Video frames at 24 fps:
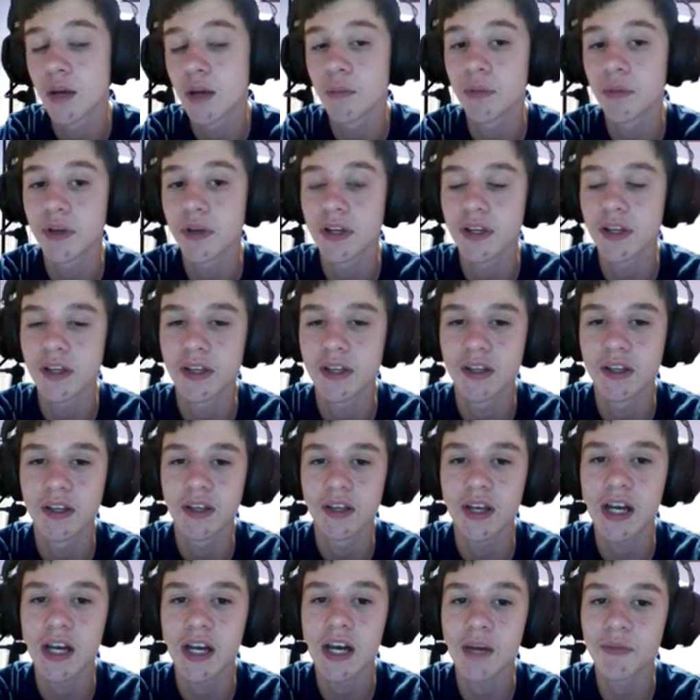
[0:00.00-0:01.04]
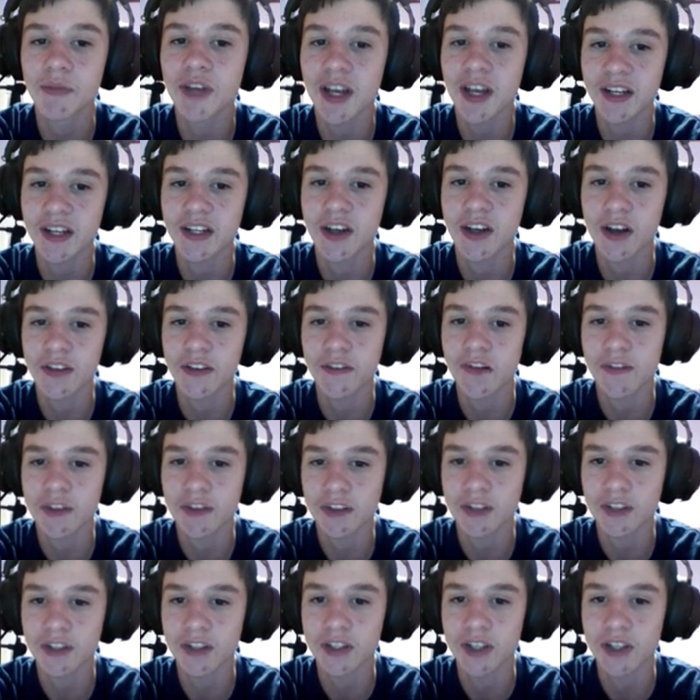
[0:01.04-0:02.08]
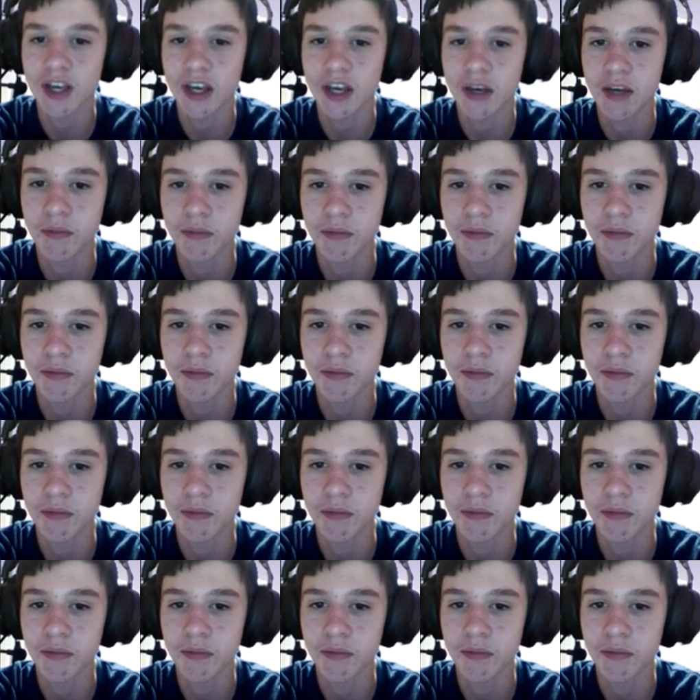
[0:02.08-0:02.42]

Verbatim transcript: But I'm glad I got to finish this game.